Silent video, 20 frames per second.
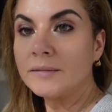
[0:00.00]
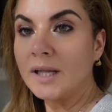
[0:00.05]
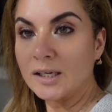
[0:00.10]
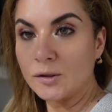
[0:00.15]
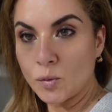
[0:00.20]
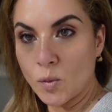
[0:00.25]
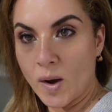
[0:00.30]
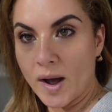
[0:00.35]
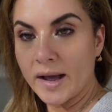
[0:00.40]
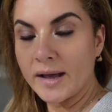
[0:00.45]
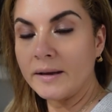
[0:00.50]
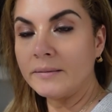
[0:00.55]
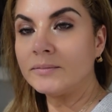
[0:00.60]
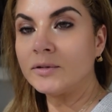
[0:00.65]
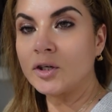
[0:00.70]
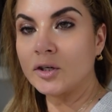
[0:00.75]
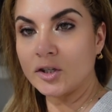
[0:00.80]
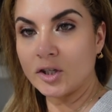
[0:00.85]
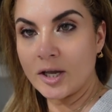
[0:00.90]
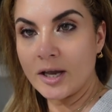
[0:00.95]
That's why,
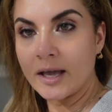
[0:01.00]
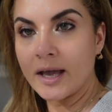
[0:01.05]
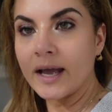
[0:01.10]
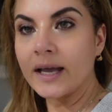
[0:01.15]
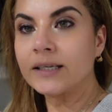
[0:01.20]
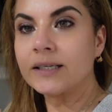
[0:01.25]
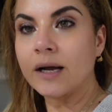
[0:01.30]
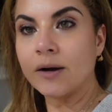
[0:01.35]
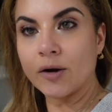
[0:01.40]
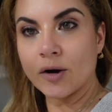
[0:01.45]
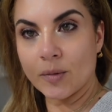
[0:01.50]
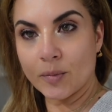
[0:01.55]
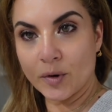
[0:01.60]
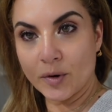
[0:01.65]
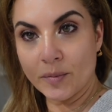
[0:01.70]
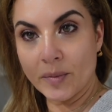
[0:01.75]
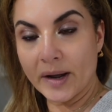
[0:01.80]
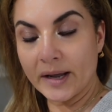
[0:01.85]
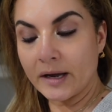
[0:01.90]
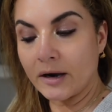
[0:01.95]
just in case, I'm gonna
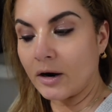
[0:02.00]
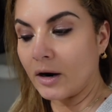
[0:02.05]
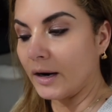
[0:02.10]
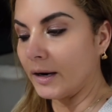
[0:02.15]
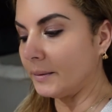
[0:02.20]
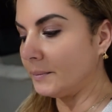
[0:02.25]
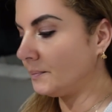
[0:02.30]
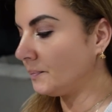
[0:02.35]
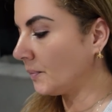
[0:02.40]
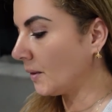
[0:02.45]
bring my car.